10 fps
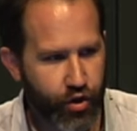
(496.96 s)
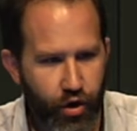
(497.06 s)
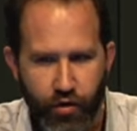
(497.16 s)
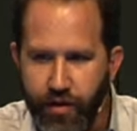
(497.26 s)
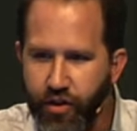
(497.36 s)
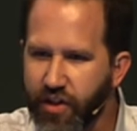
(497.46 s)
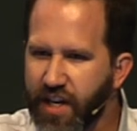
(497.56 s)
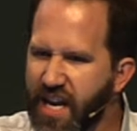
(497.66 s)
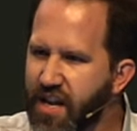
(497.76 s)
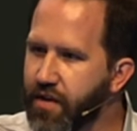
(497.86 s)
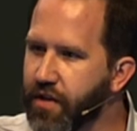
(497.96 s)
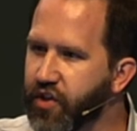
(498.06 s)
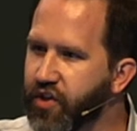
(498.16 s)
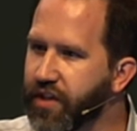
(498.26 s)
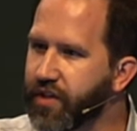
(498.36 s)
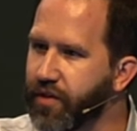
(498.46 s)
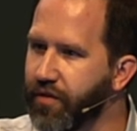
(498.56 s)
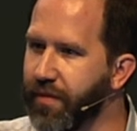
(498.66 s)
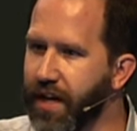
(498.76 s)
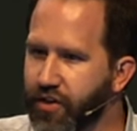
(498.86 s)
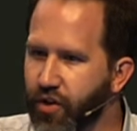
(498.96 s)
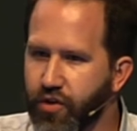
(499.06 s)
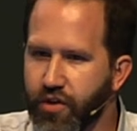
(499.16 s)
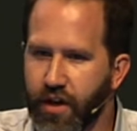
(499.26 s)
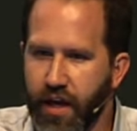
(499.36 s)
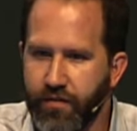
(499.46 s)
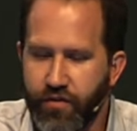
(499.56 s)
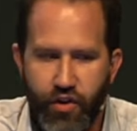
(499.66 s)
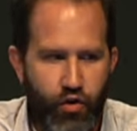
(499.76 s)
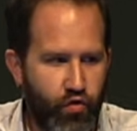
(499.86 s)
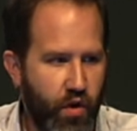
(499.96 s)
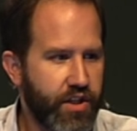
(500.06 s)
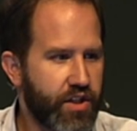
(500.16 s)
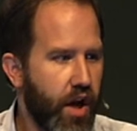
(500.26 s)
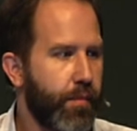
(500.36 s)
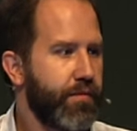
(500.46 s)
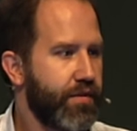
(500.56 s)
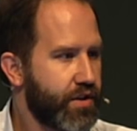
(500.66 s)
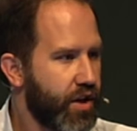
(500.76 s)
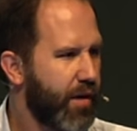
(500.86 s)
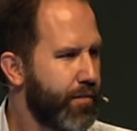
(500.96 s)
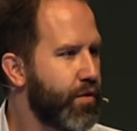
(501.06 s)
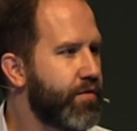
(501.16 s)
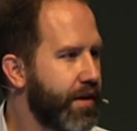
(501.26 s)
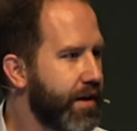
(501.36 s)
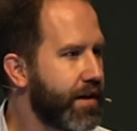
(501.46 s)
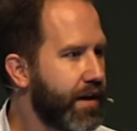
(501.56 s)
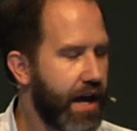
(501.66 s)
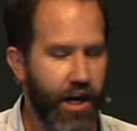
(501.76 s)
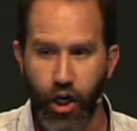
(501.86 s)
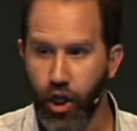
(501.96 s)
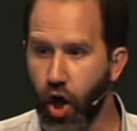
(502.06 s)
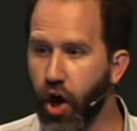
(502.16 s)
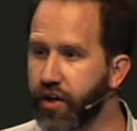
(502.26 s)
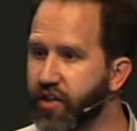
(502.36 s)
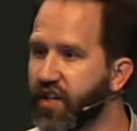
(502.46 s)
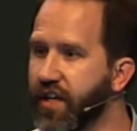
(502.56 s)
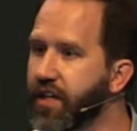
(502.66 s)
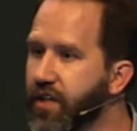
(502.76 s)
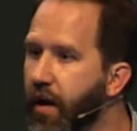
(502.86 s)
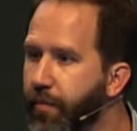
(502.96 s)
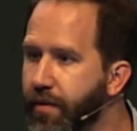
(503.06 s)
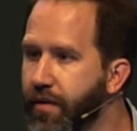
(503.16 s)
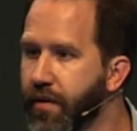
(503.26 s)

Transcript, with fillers: sugar is just in the system and it starts to kind of crust up if it's not moving, and it clogs things up.